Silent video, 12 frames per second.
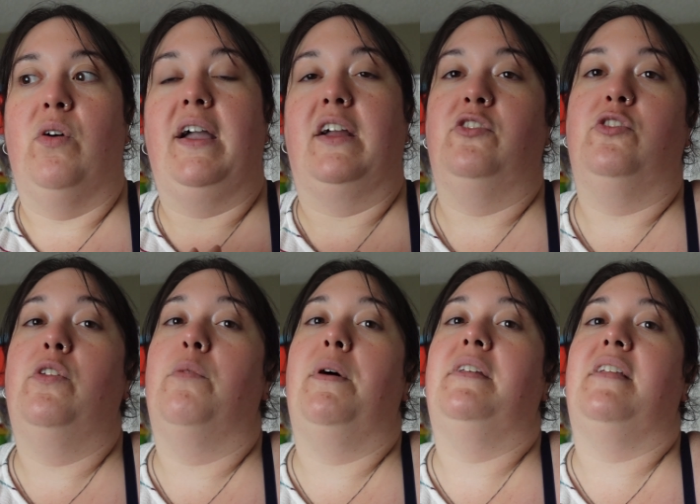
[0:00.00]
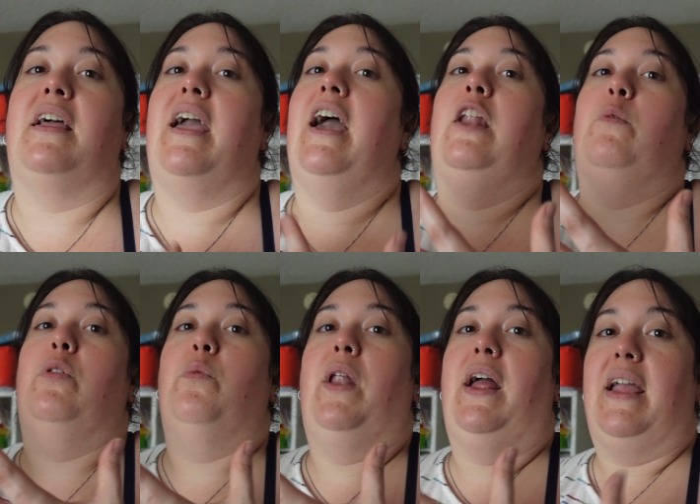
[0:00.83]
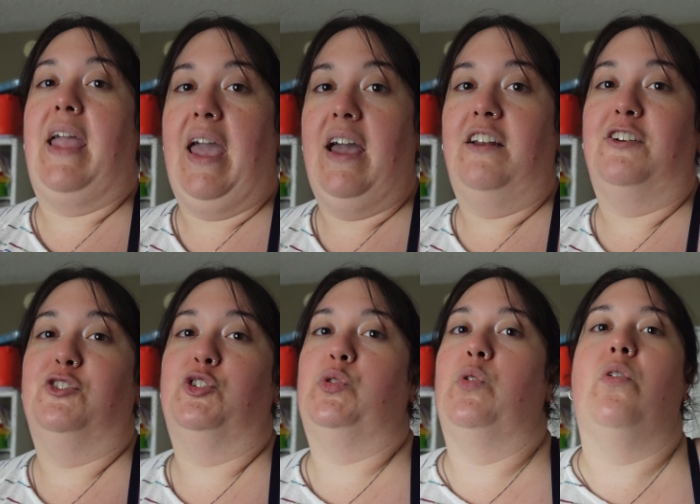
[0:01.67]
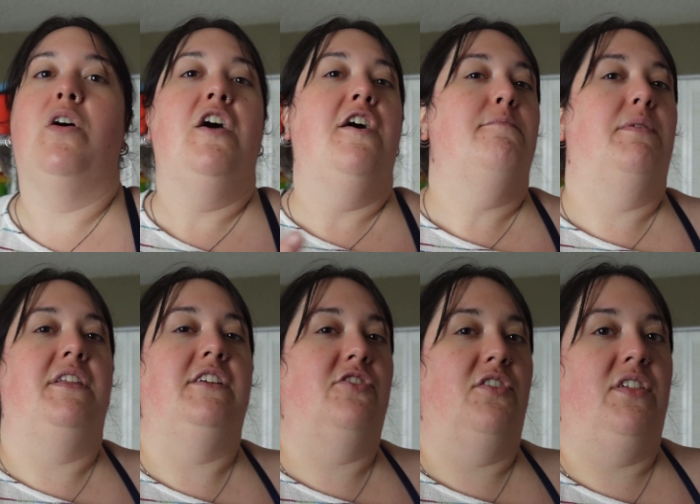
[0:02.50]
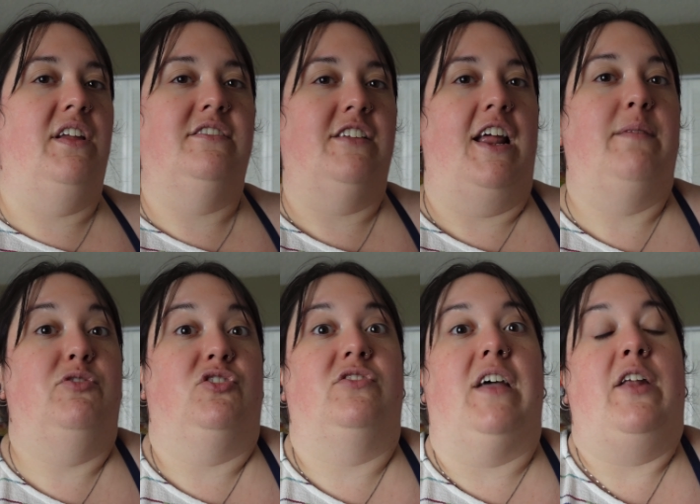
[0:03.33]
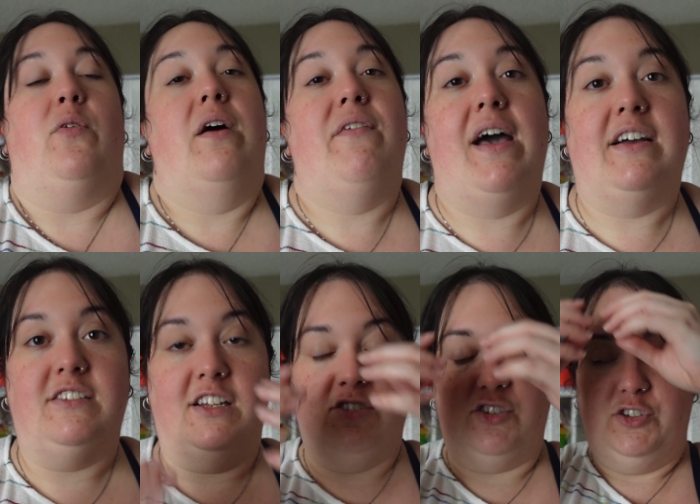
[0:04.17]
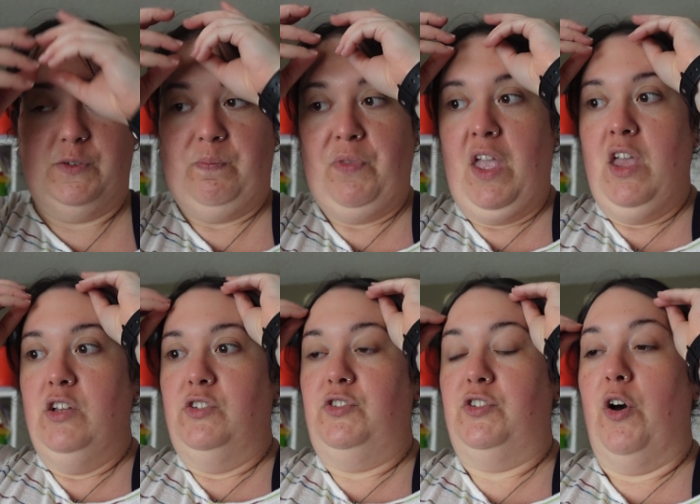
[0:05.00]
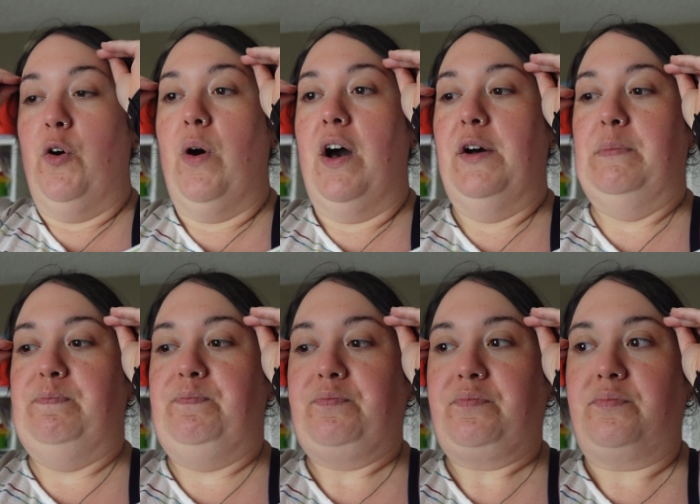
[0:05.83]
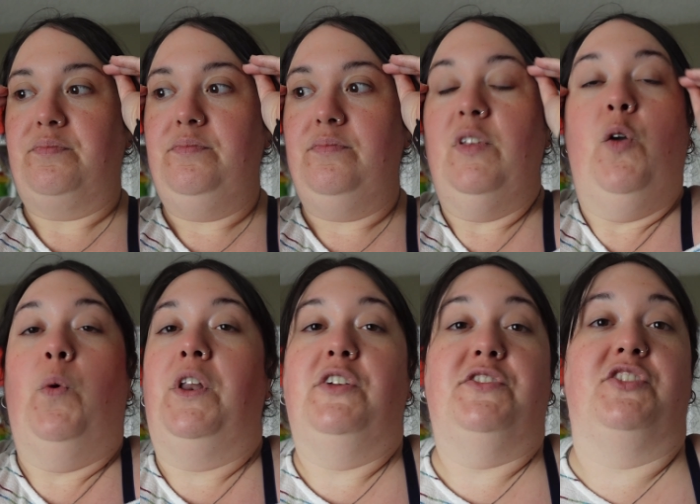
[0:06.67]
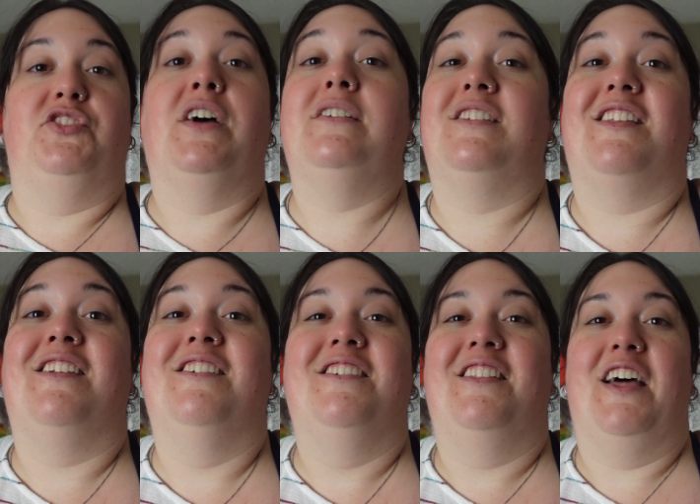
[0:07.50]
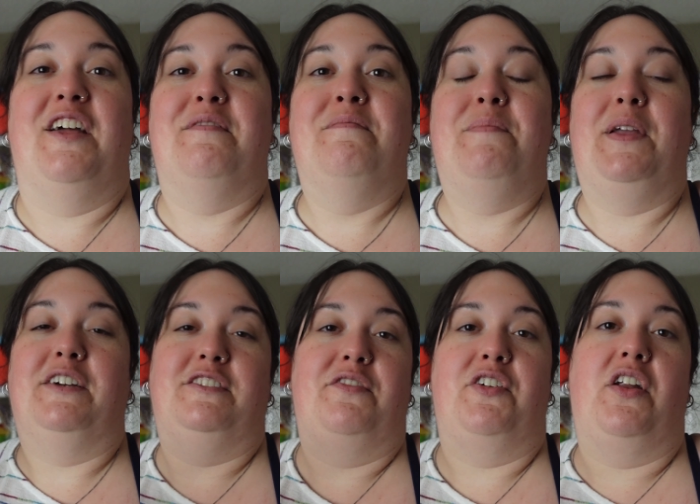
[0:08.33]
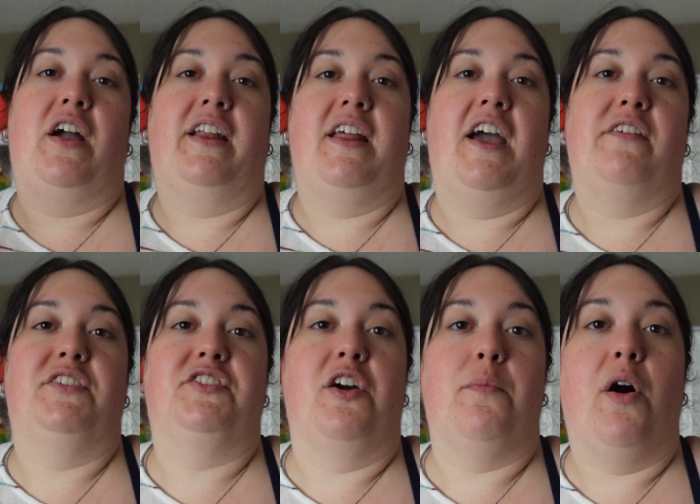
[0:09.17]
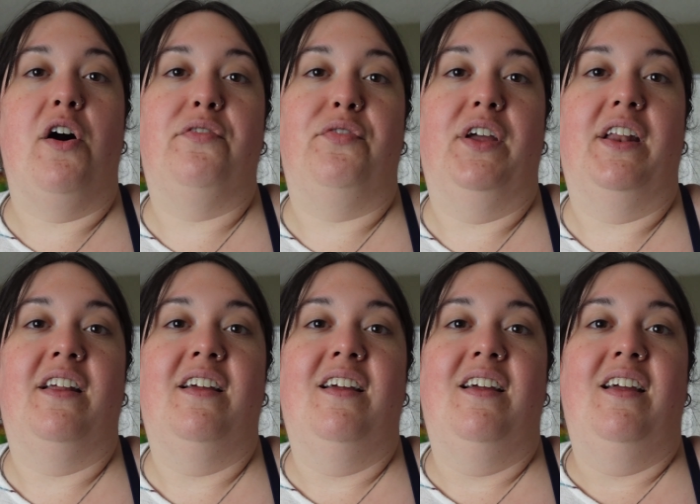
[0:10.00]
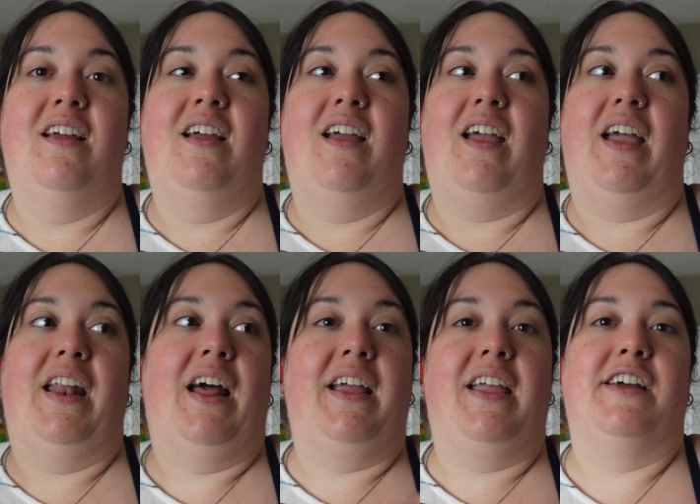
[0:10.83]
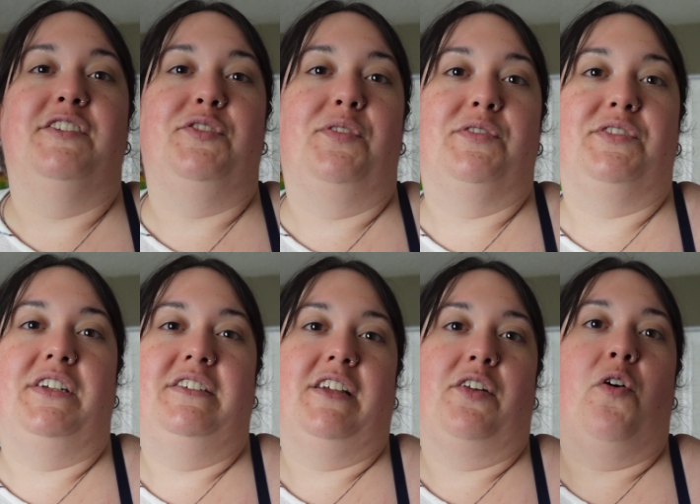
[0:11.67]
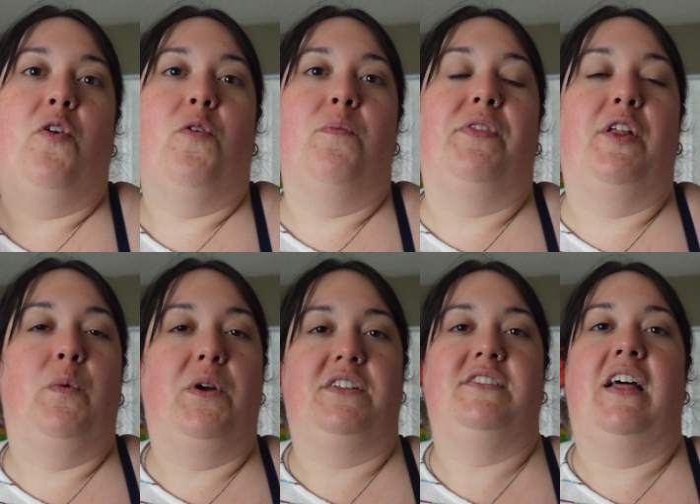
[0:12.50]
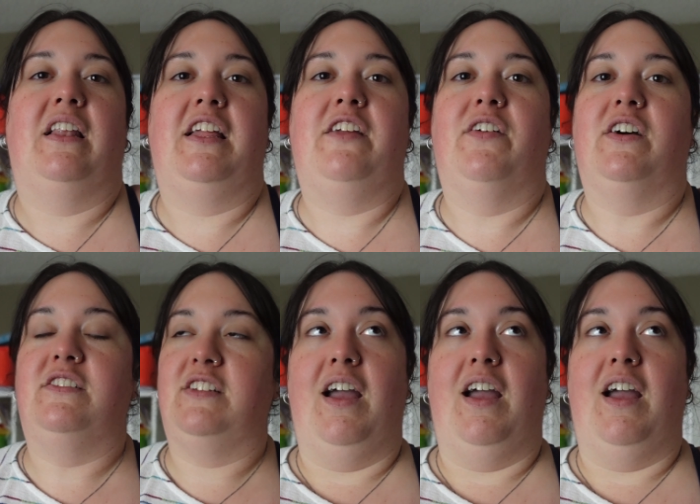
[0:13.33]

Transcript: I can do the best I can with what I can control, but these are things that I'm just, I don't have access to. So um, what do you suggest then? Because if you're not going to have us come often, and I can't do those things at home, then where does that leave us?